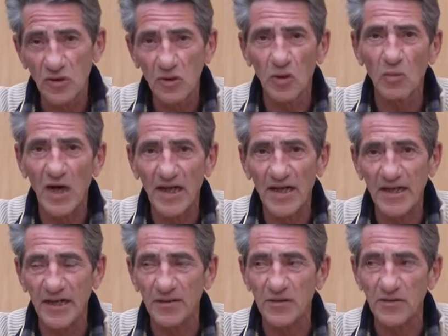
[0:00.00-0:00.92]
it all by
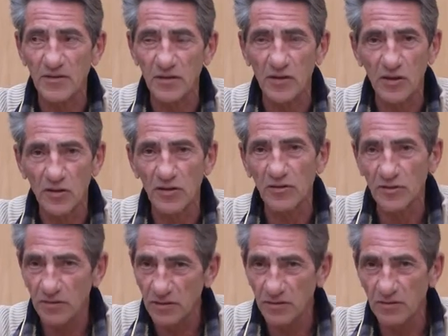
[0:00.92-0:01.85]
hand. You know, you
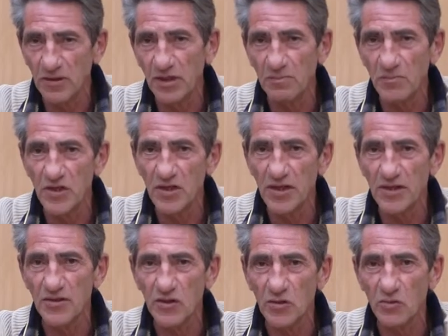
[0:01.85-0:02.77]
don't need
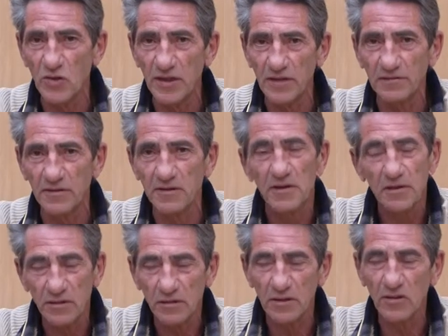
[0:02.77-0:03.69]
machines or whatever.
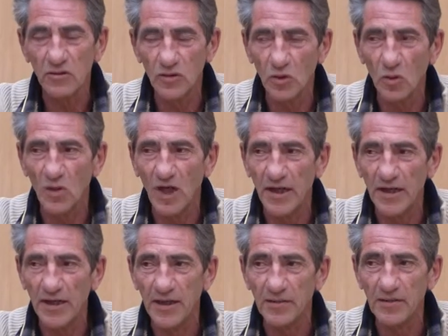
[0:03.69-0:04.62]
You can do it all by
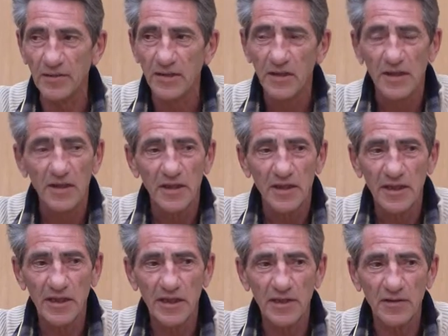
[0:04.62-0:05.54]
hand,
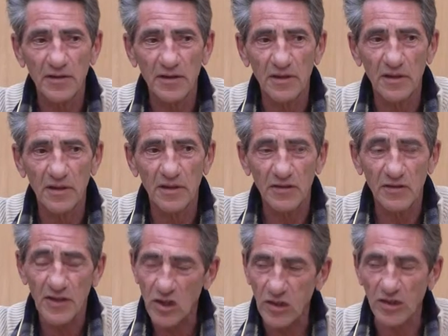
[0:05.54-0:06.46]
and it
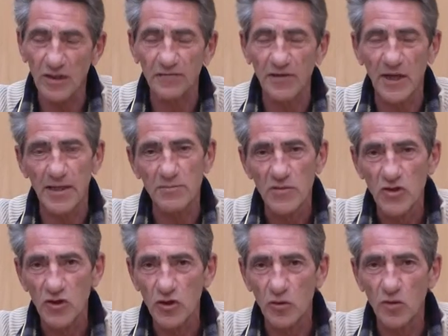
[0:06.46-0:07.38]
takes a lot of time,
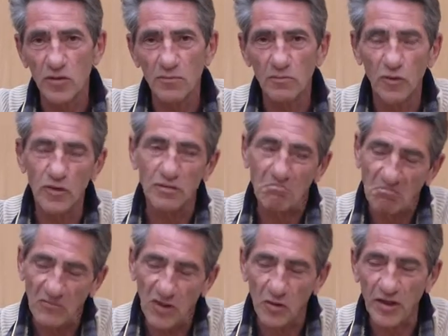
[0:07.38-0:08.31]
sure, but
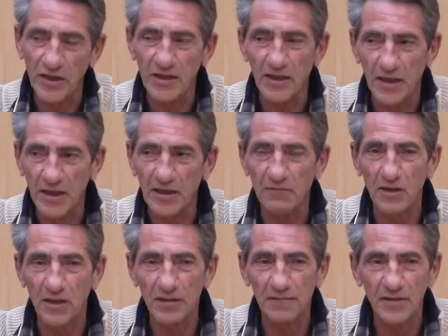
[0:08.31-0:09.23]
okay, I have a
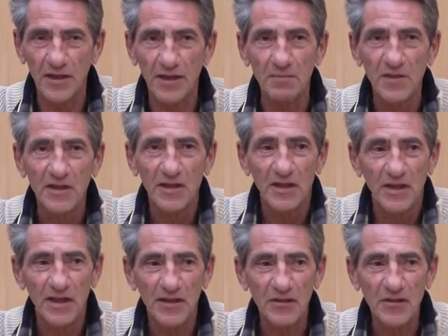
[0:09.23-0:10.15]
lot of time.
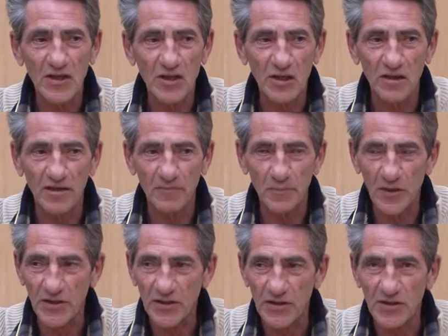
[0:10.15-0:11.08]
And it takes a lot of
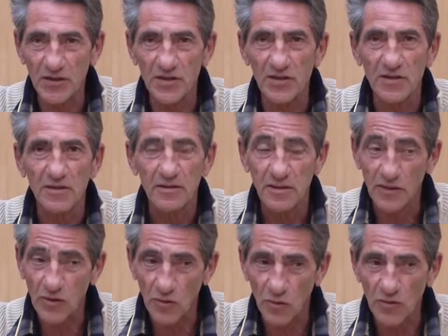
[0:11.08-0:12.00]
patience,
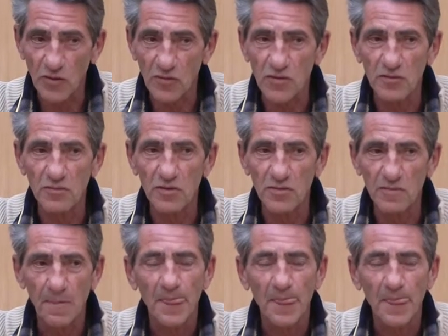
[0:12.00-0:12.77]
that's also true.